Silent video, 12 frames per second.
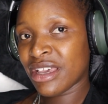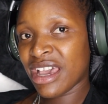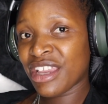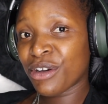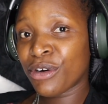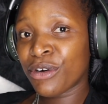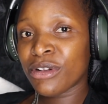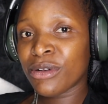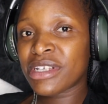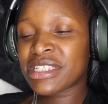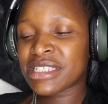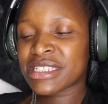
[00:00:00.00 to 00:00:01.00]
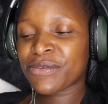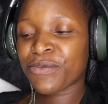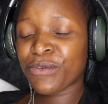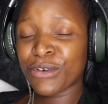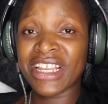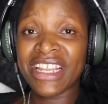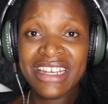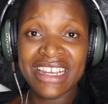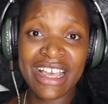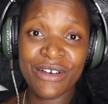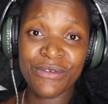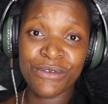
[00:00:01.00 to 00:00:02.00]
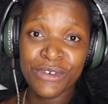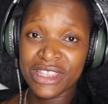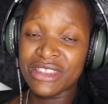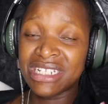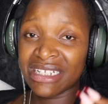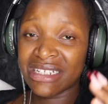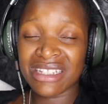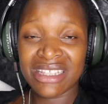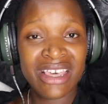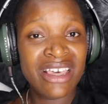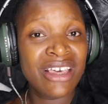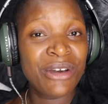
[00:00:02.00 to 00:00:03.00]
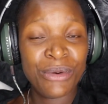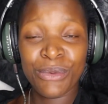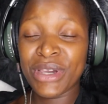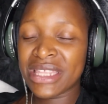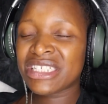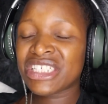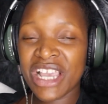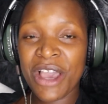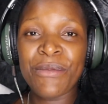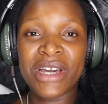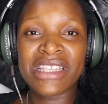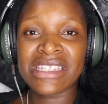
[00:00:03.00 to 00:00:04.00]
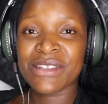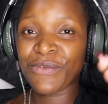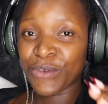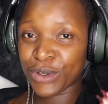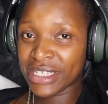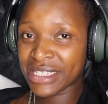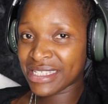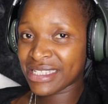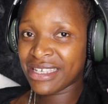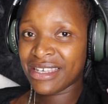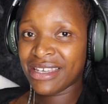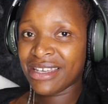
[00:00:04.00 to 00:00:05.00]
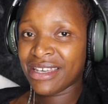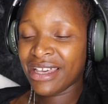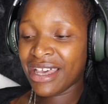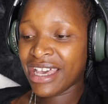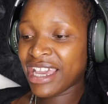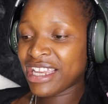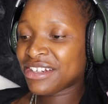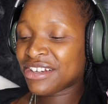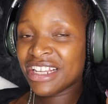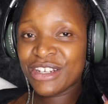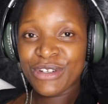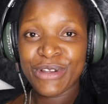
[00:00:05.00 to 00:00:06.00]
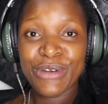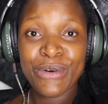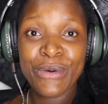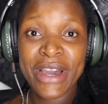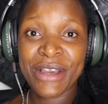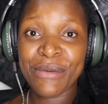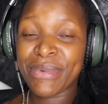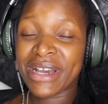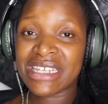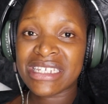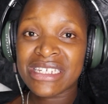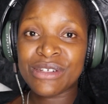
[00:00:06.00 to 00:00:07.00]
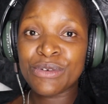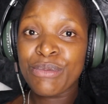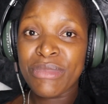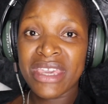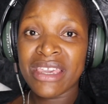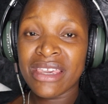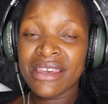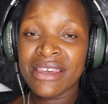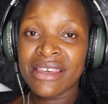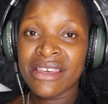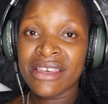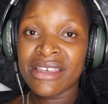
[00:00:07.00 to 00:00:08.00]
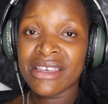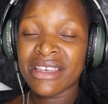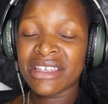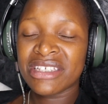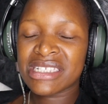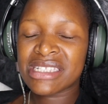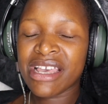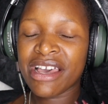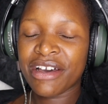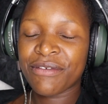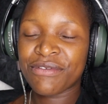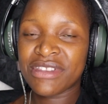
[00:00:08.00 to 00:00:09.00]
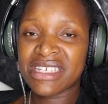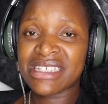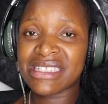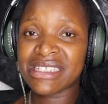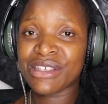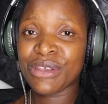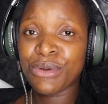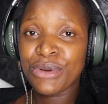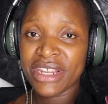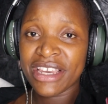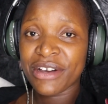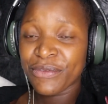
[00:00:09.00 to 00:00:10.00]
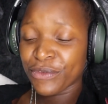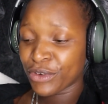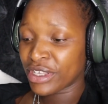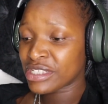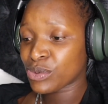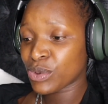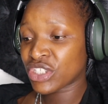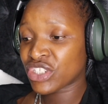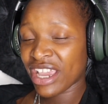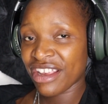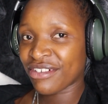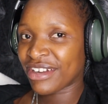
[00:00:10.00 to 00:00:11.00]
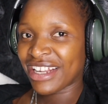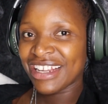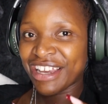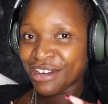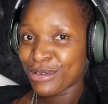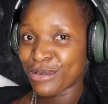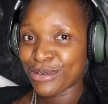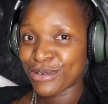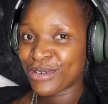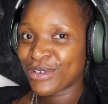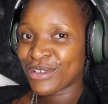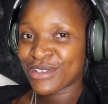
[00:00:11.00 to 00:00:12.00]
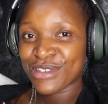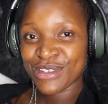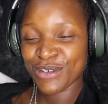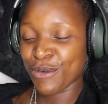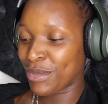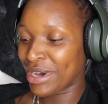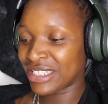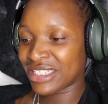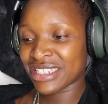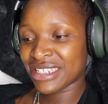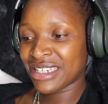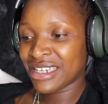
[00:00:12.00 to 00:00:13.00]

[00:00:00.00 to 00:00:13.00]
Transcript: I always fall in love with with Shaman's voice. I really don't know why, but to me, he just have this unique voice which I really adore so much.